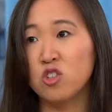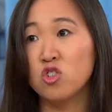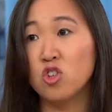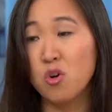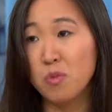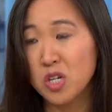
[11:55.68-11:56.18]

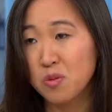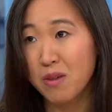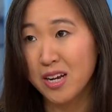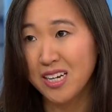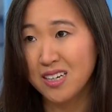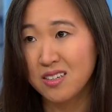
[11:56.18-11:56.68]
so much
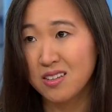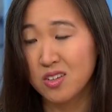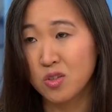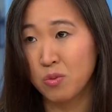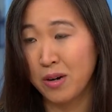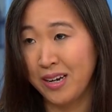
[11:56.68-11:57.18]
money into
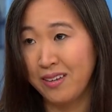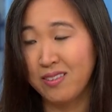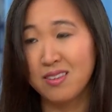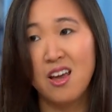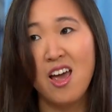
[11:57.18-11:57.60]
this race.